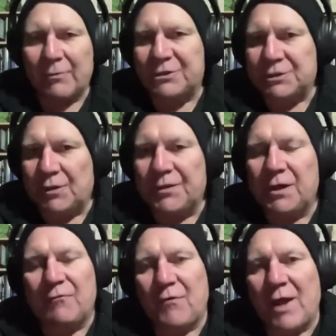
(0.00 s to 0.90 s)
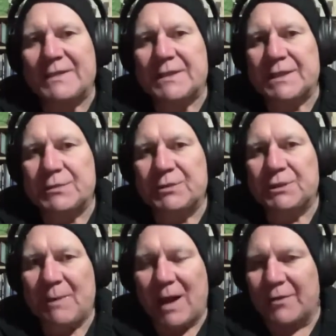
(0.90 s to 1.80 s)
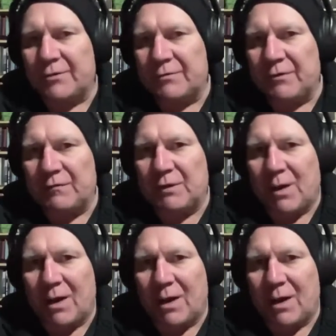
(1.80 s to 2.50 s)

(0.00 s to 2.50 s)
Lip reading: which is on the Euphrates, which is about 150